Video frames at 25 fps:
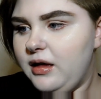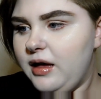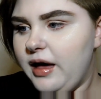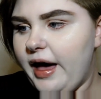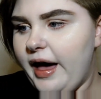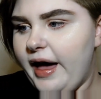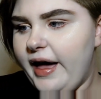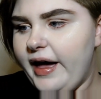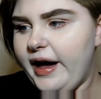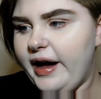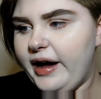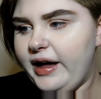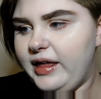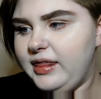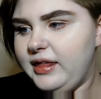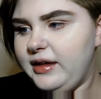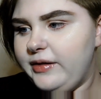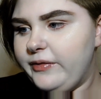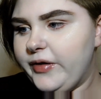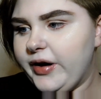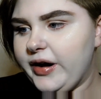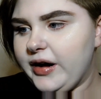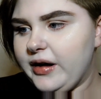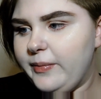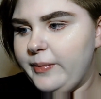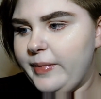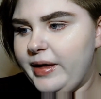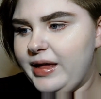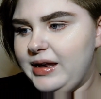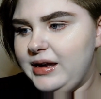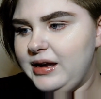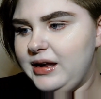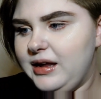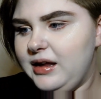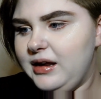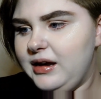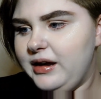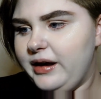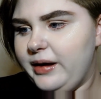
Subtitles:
I highly recommend it.